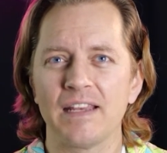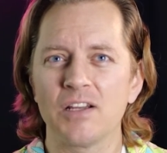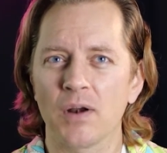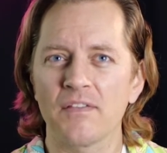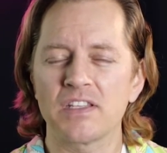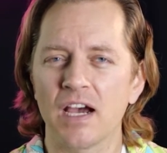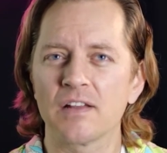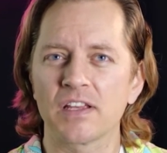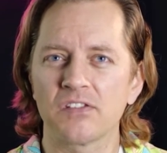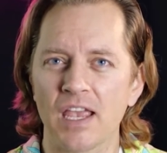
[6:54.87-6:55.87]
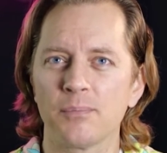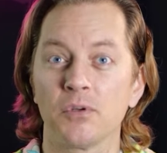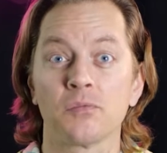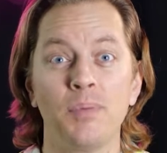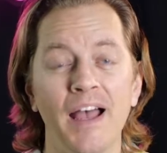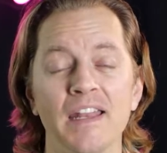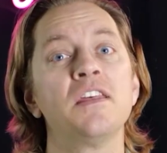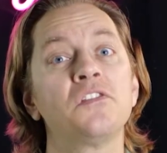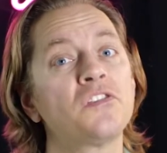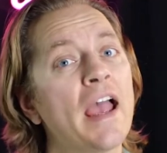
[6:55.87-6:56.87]
don't have a ton of examples, but
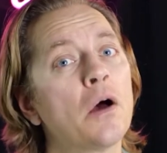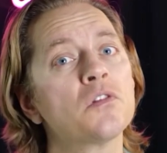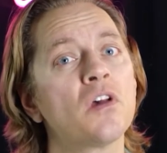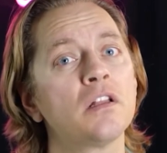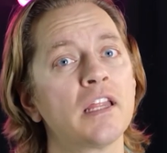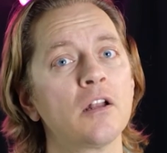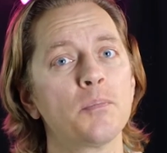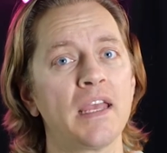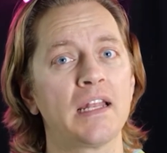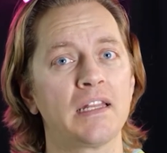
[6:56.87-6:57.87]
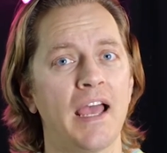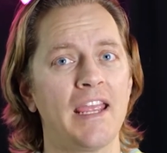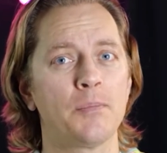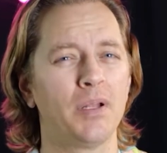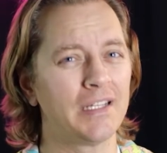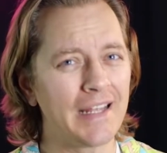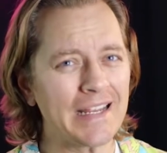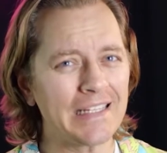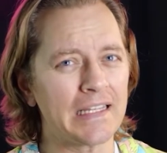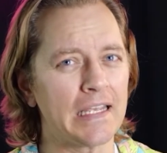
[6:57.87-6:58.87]
this sounds a little bit like
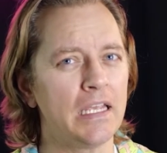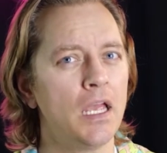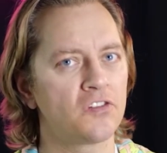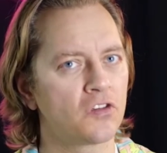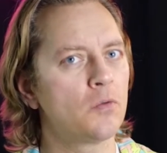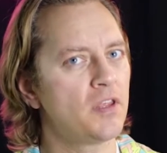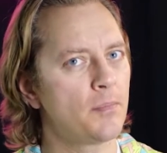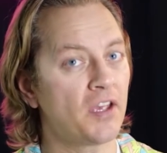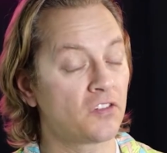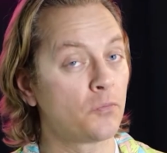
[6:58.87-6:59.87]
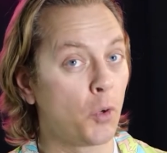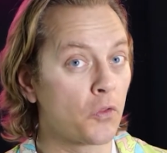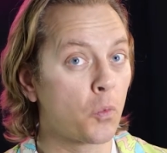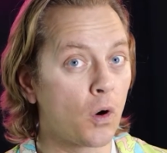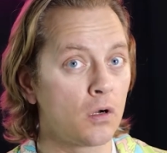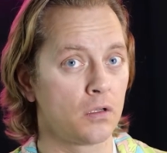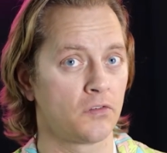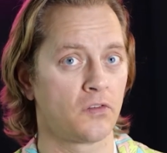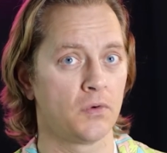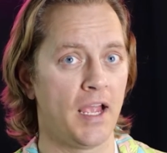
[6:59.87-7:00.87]
politically, this could be the best of both
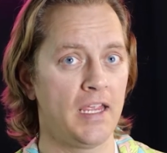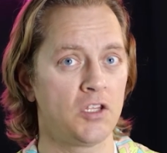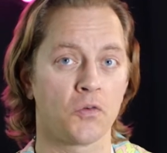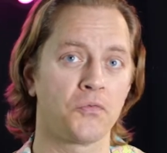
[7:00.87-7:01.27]
worlds, right? You're